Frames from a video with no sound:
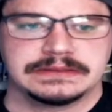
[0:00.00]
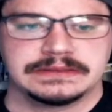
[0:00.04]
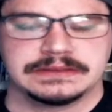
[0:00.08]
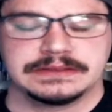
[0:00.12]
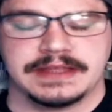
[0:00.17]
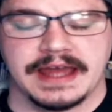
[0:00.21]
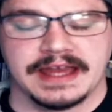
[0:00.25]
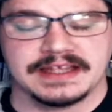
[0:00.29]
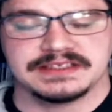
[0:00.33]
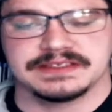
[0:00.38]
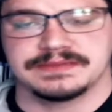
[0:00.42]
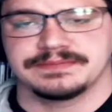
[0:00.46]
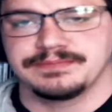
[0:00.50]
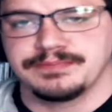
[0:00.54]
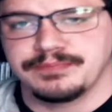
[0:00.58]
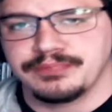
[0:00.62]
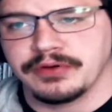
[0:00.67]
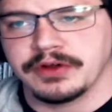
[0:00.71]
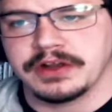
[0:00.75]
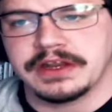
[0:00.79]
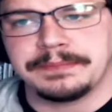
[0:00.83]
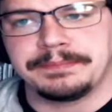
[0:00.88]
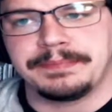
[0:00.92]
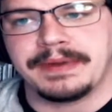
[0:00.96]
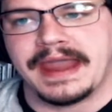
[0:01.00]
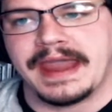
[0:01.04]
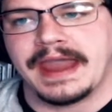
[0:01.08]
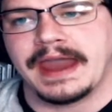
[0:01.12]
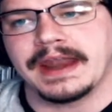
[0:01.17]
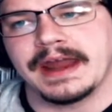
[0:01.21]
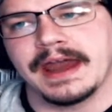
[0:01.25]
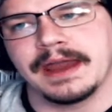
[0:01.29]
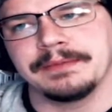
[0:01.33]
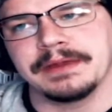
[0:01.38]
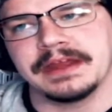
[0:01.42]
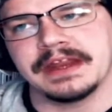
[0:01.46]
that's pretty
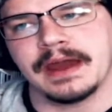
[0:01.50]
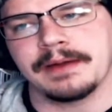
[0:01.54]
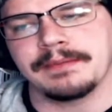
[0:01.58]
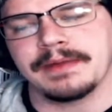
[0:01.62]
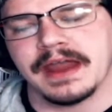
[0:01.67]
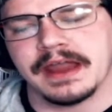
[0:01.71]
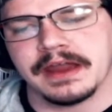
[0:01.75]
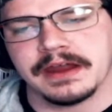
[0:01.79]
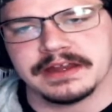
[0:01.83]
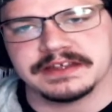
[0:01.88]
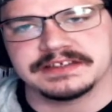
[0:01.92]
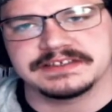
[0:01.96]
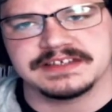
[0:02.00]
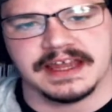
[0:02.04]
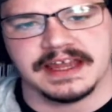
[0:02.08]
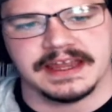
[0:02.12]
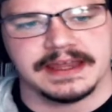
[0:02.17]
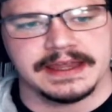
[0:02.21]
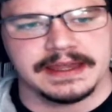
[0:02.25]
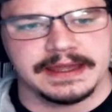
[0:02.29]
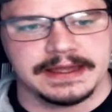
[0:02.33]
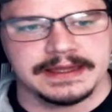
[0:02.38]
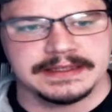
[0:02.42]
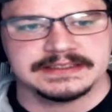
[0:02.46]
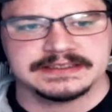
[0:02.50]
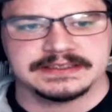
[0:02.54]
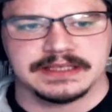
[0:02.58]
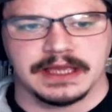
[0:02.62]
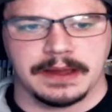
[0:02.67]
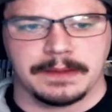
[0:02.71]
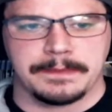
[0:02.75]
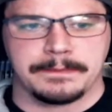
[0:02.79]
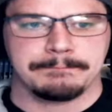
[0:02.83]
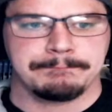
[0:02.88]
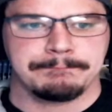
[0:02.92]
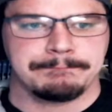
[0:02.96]
bad. I mean, I'm not going to say it's
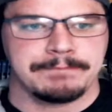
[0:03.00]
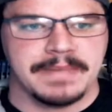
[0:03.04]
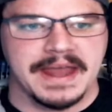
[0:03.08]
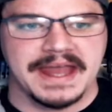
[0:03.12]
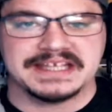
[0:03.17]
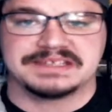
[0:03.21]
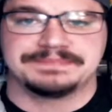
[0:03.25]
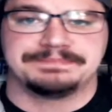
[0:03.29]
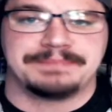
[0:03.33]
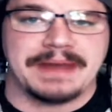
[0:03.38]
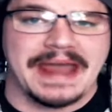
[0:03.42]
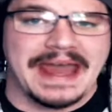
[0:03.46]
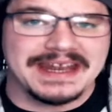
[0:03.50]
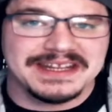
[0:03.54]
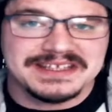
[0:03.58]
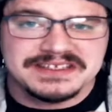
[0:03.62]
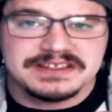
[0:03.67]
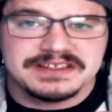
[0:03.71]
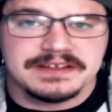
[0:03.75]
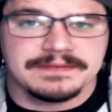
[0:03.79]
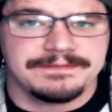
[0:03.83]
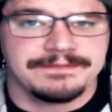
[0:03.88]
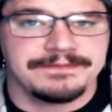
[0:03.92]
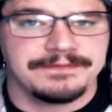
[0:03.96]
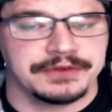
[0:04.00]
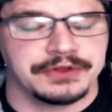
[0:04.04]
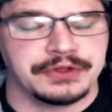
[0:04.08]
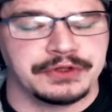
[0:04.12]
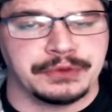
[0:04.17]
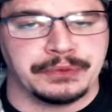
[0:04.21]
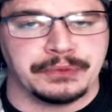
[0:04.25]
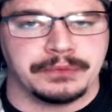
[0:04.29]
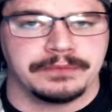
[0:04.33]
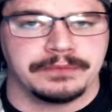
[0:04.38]
as bad as the flu.